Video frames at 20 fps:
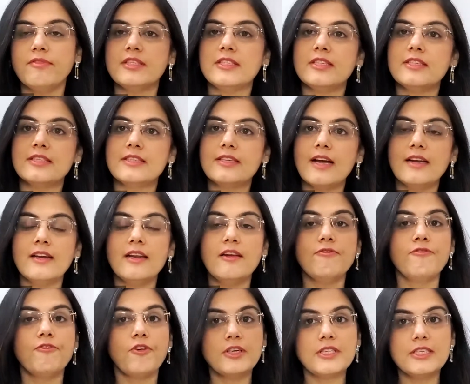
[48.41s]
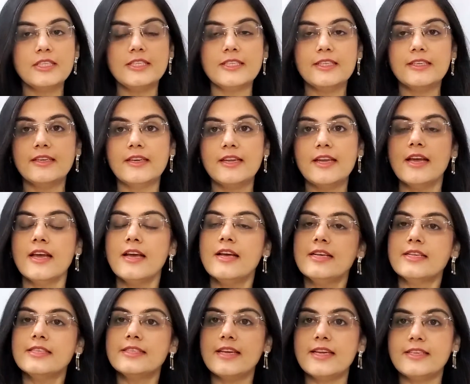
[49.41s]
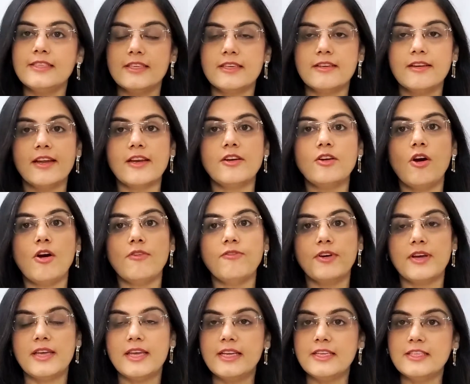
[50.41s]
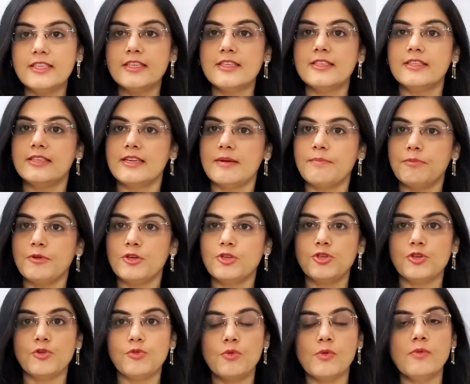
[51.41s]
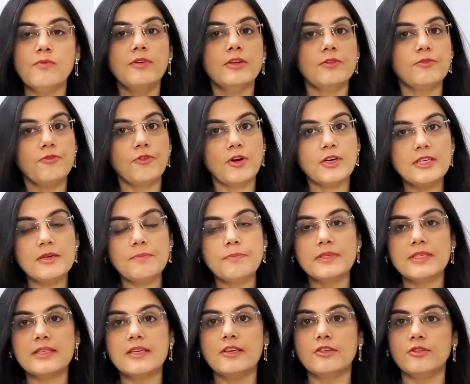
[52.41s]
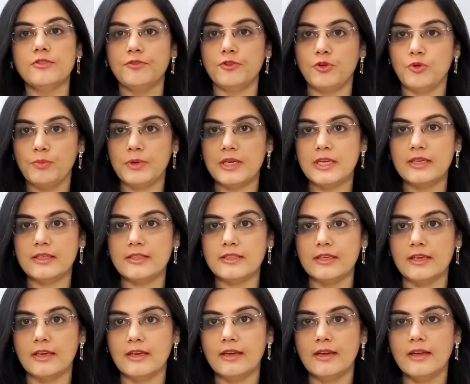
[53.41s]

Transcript: which is done in 40 degree centigrade of a heated temperature room with 40% of humidity.